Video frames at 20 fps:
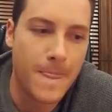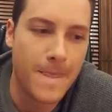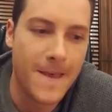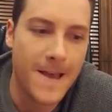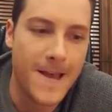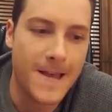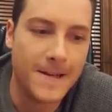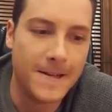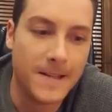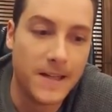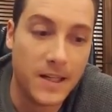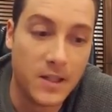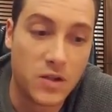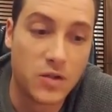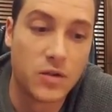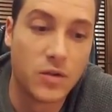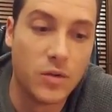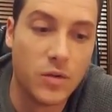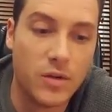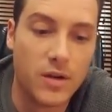it's
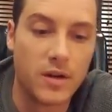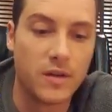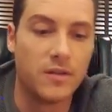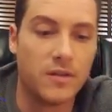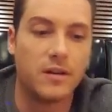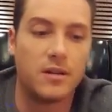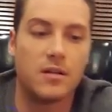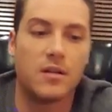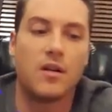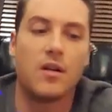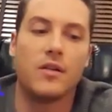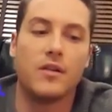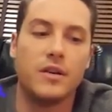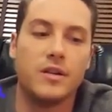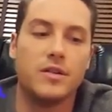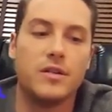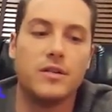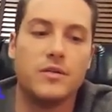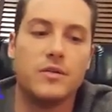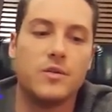true there are
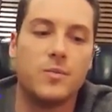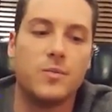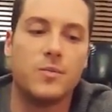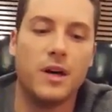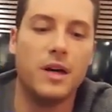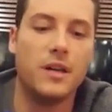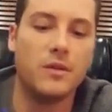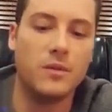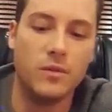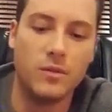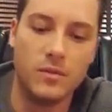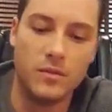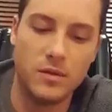issues, but